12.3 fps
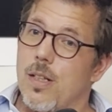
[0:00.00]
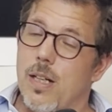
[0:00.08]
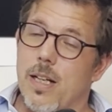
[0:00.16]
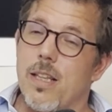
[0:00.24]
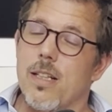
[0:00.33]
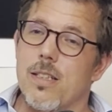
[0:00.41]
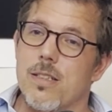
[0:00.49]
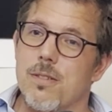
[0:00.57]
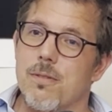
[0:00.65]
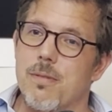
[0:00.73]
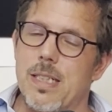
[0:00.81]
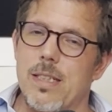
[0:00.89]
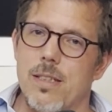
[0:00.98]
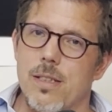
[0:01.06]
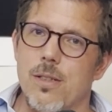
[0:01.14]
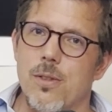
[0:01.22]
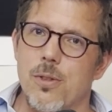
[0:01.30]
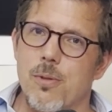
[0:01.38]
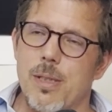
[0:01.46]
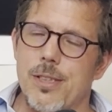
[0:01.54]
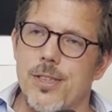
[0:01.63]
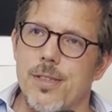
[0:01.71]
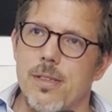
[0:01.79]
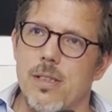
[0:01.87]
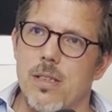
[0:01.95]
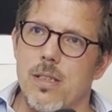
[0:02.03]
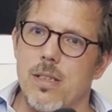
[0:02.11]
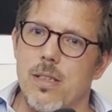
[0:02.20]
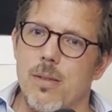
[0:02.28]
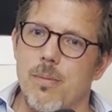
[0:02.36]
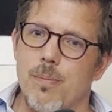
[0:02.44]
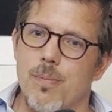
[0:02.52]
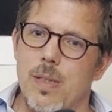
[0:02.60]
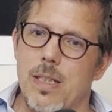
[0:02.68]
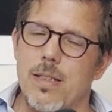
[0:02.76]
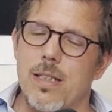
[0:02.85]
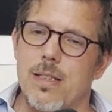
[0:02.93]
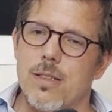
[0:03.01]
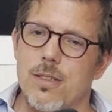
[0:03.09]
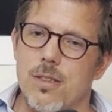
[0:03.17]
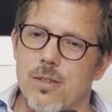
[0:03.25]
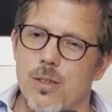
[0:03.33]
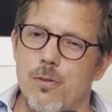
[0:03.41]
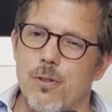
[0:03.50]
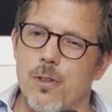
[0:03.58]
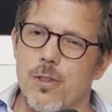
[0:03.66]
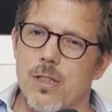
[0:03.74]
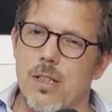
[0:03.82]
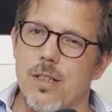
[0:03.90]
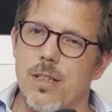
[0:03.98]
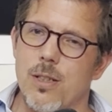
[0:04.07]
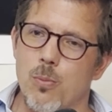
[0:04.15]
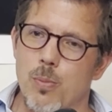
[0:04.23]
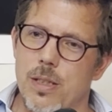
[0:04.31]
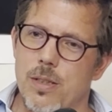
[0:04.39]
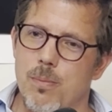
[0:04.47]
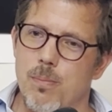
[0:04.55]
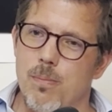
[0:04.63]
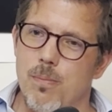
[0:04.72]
I think that's a really good question. And the answer depends a little bit